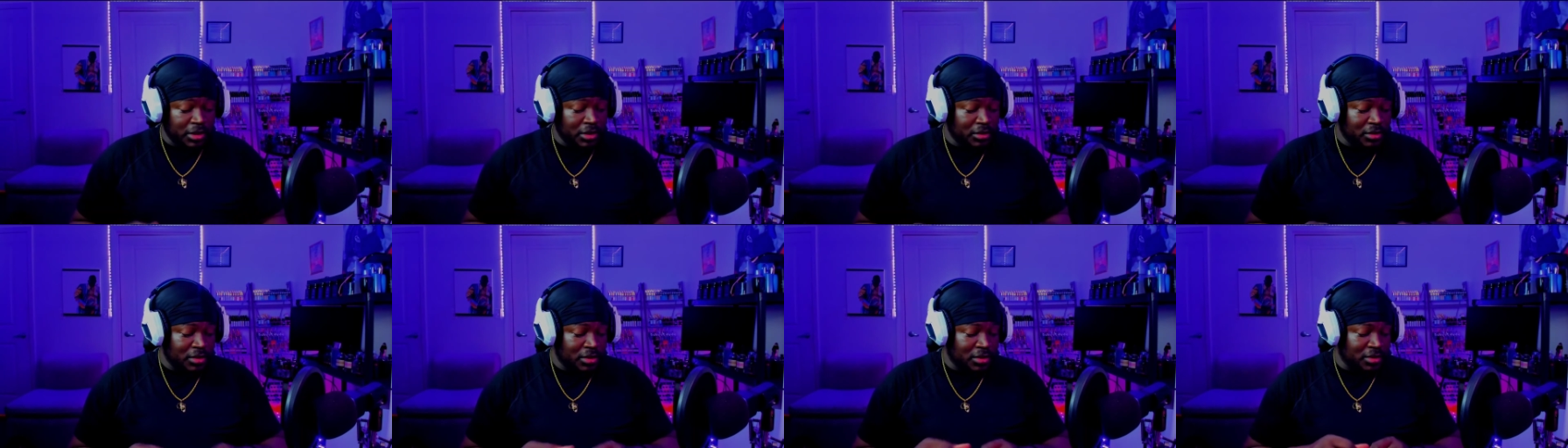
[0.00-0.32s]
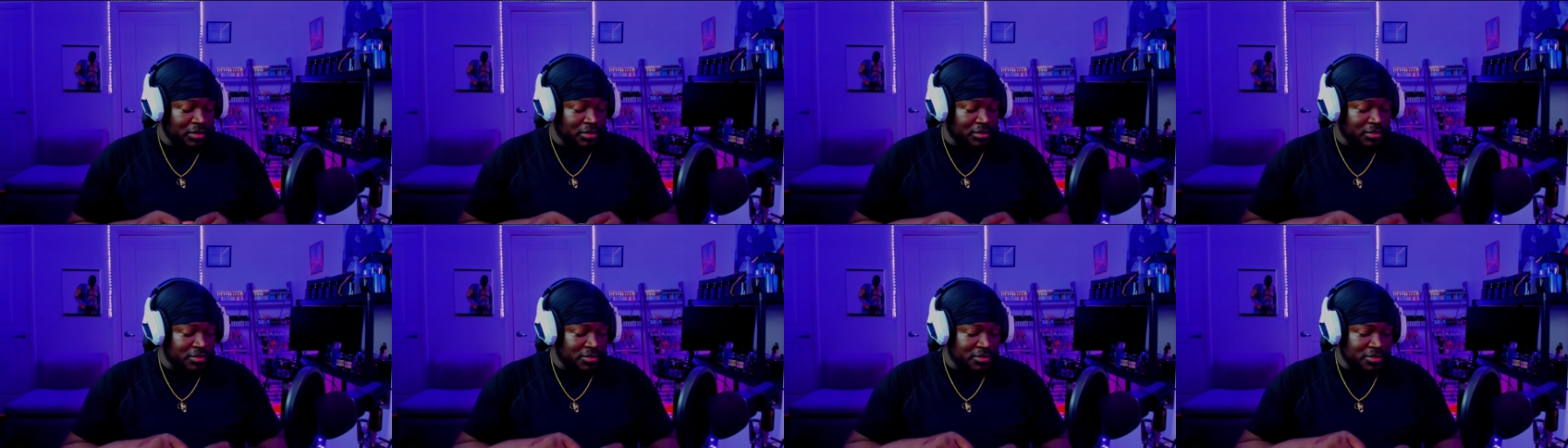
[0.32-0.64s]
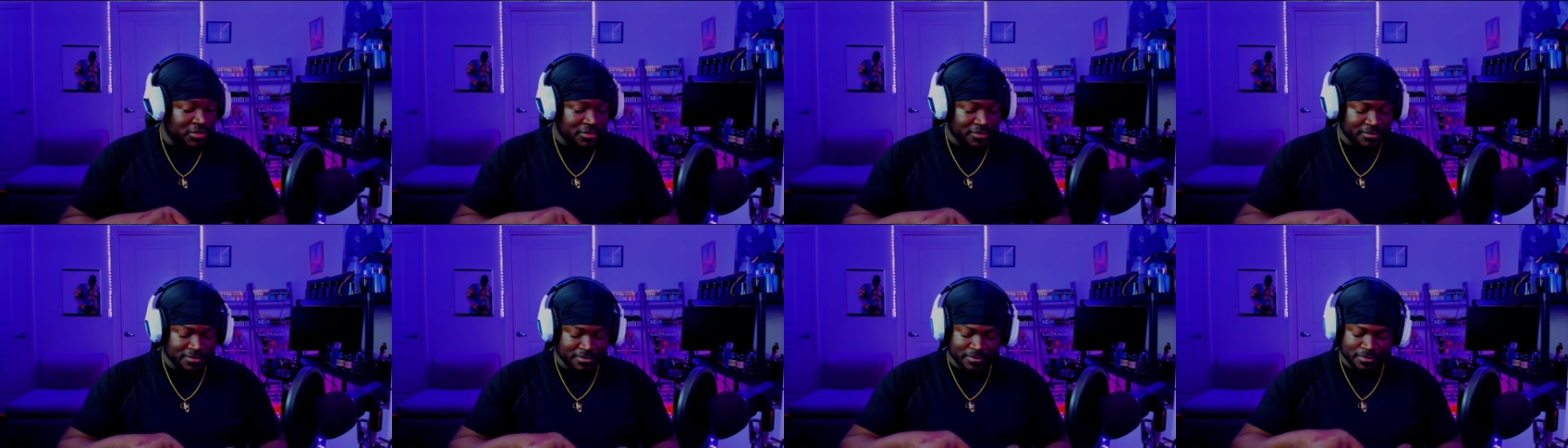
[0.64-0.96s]
it
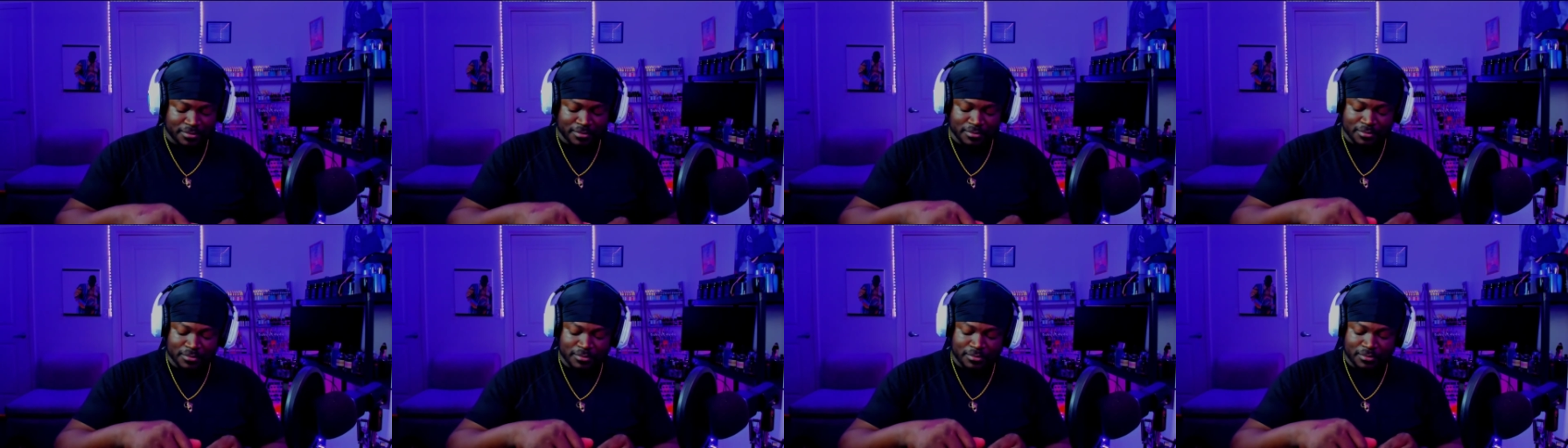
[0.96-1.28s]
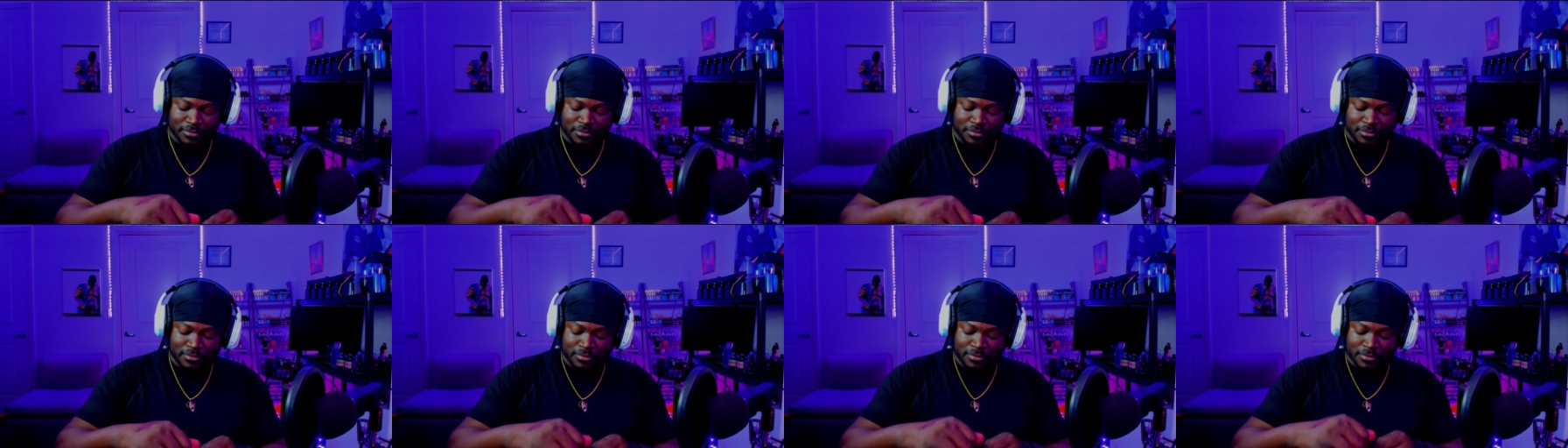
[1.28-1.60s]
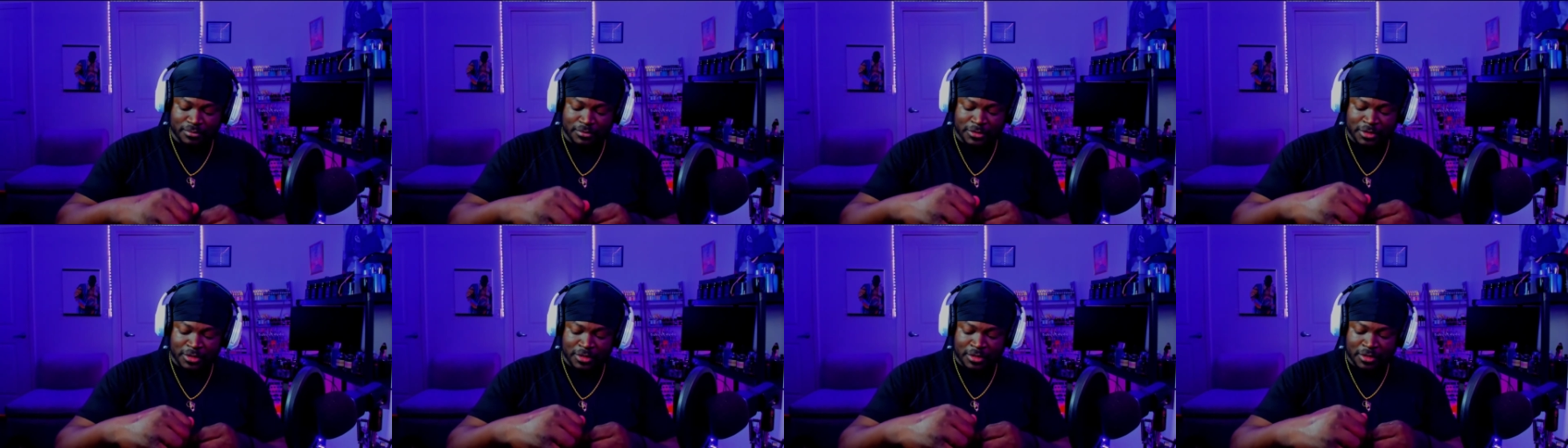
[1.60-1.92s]
does.
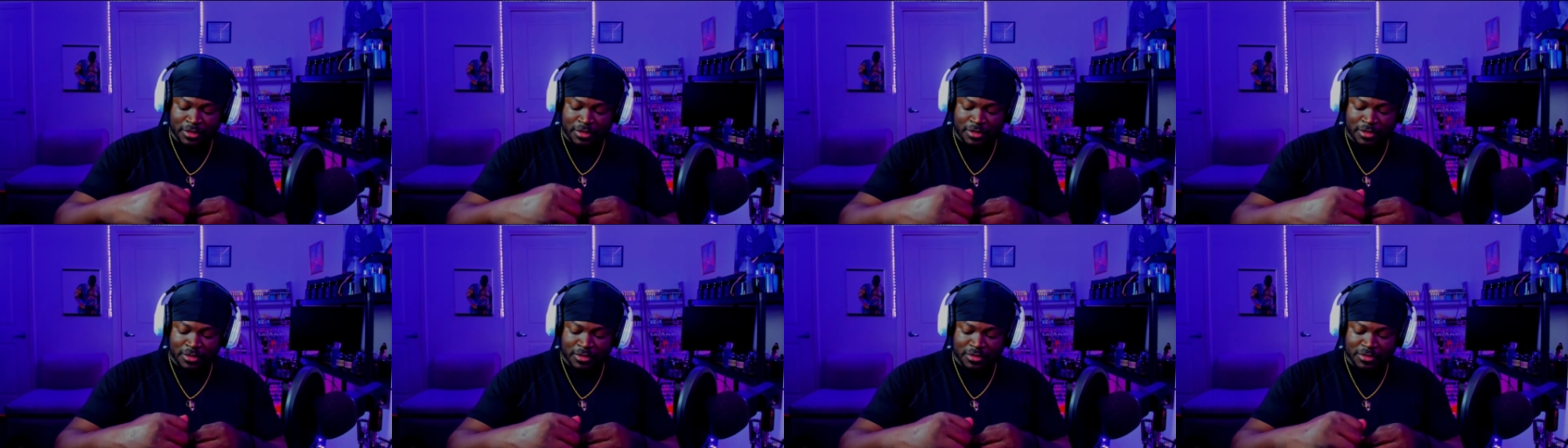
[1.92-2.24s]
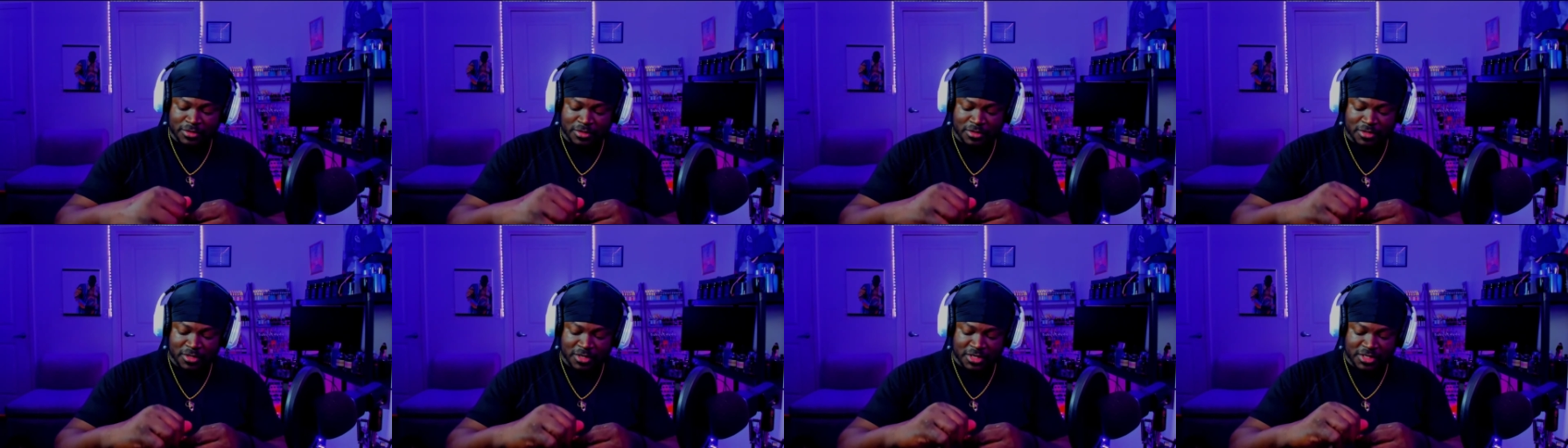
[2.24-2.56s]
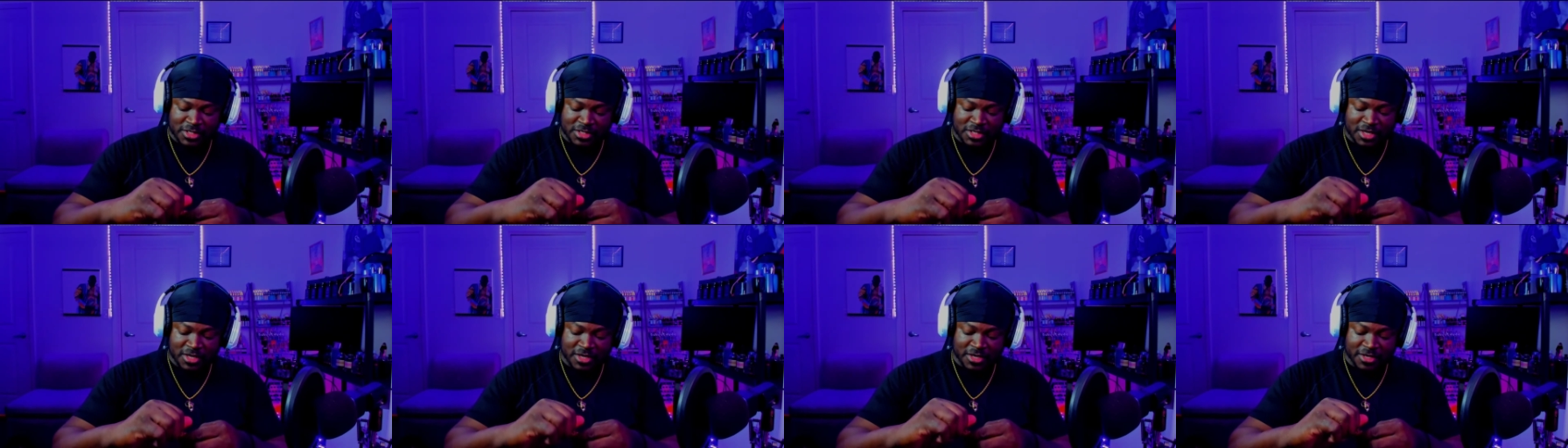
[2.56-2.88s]
So
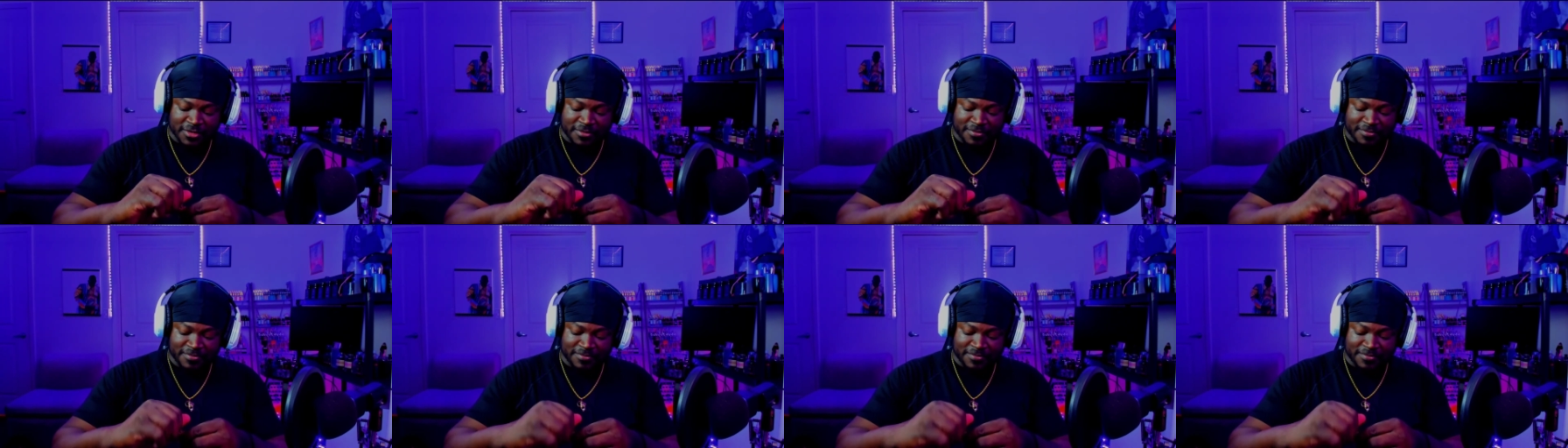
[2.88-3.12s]
there's that.